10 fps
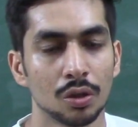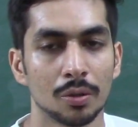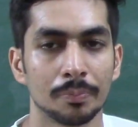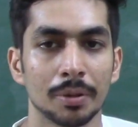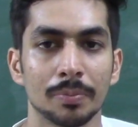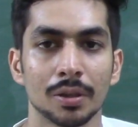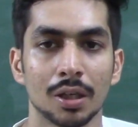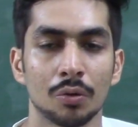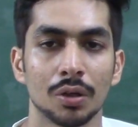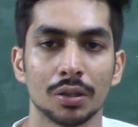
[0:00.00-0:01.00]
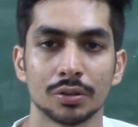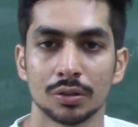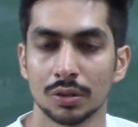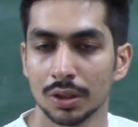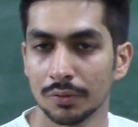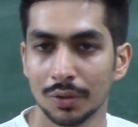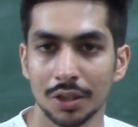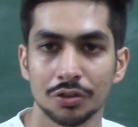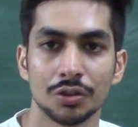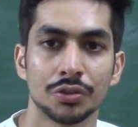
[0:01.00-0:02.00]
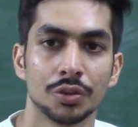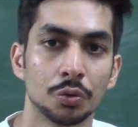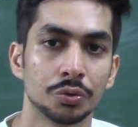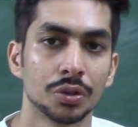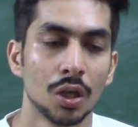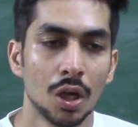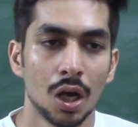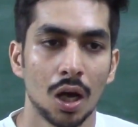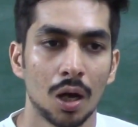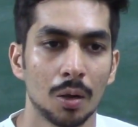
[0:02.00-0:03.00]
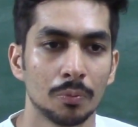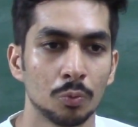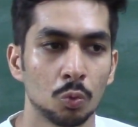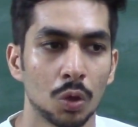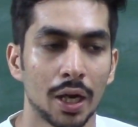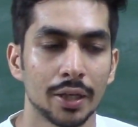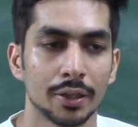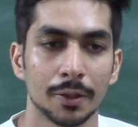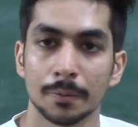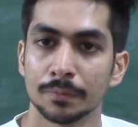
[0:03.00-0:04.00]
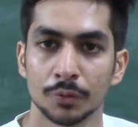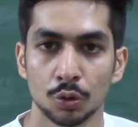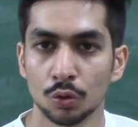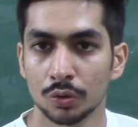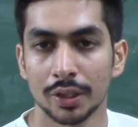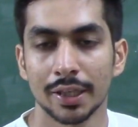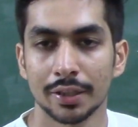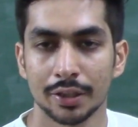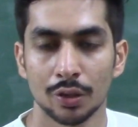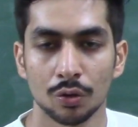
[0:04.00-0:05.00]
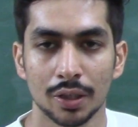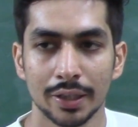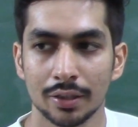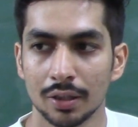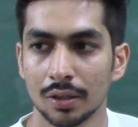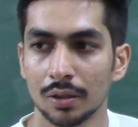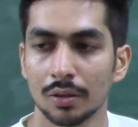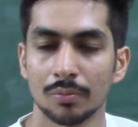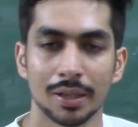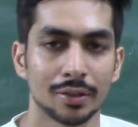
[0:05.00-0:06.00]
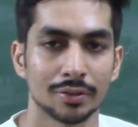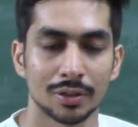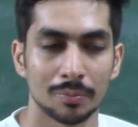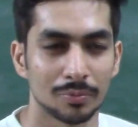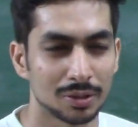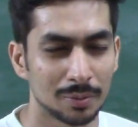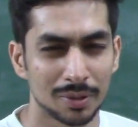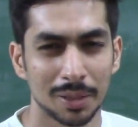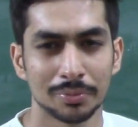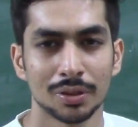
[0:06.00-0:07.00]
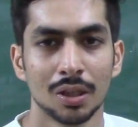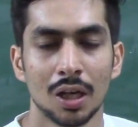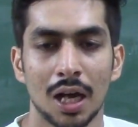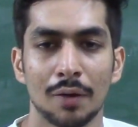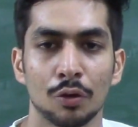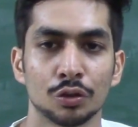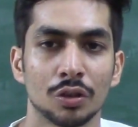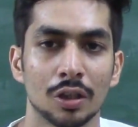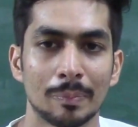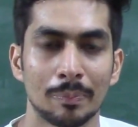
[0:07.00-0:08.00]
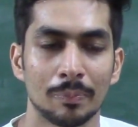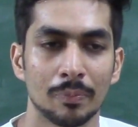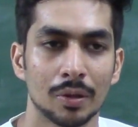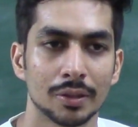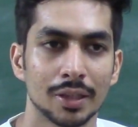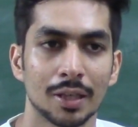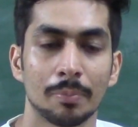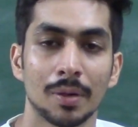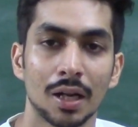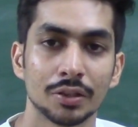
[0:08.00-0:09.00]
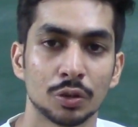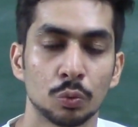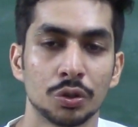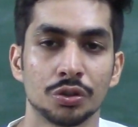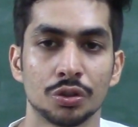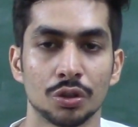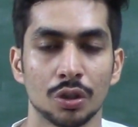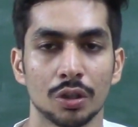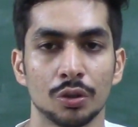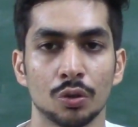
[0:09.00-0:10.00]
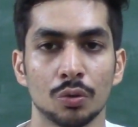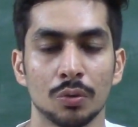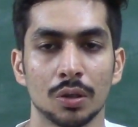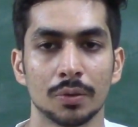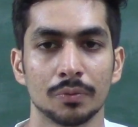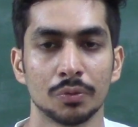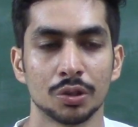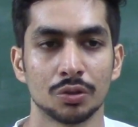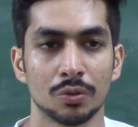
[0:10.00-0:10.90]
people around us in villages use, they get cured, right? Sometimes I've also heard there are plants which